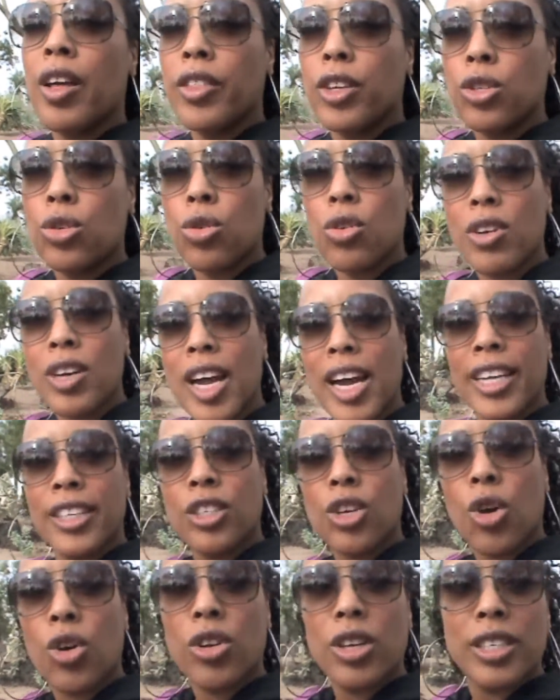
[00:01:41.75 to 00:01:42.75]
The tour guide
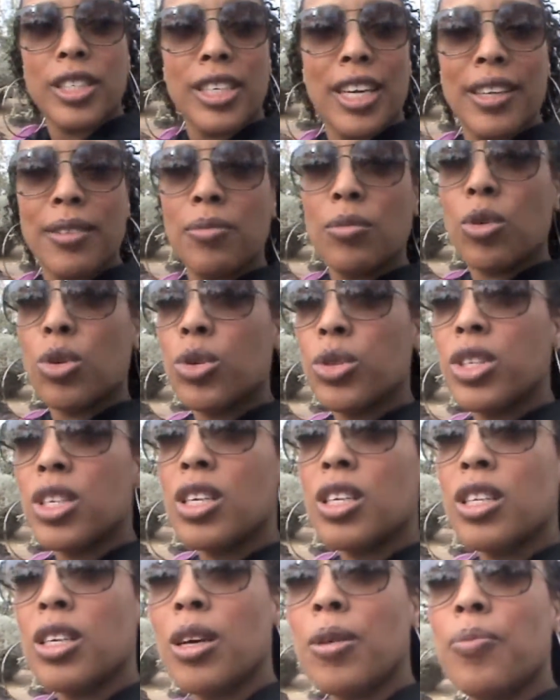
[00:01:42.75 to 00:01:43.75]
told us that most
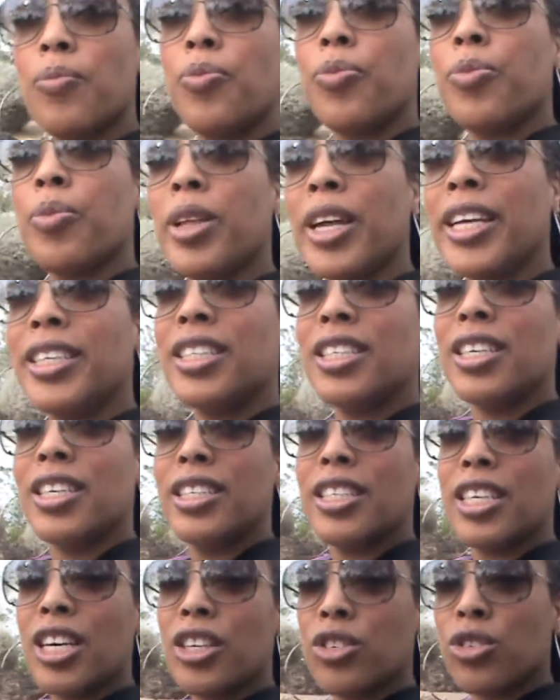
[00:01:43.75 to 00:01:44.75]
of the plants in the
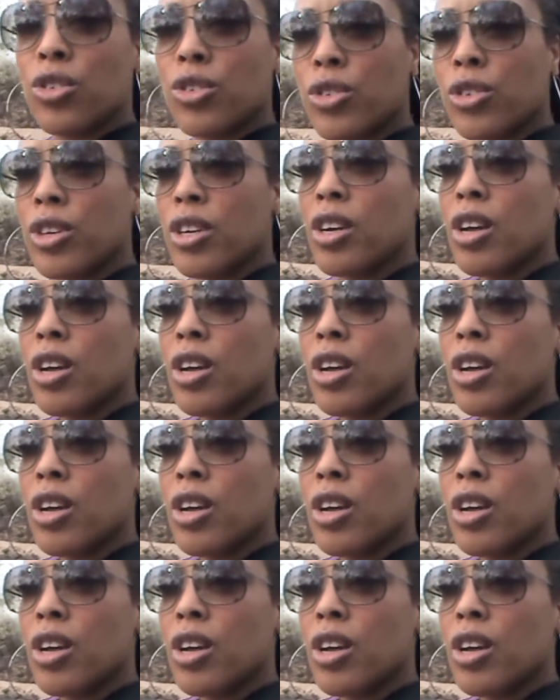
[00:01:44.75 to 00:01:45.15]
desert